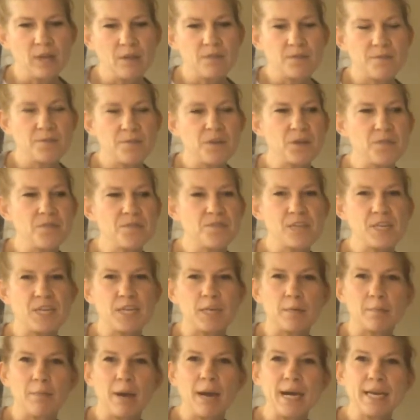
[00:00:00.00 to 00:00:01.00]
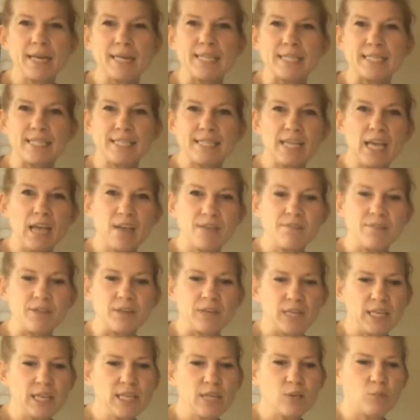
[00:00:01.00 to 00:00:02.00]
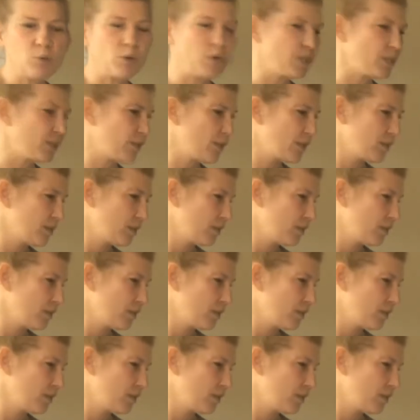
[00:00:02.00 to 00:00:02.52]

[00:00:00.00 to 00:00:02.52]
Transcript: 15 minus 7 equals?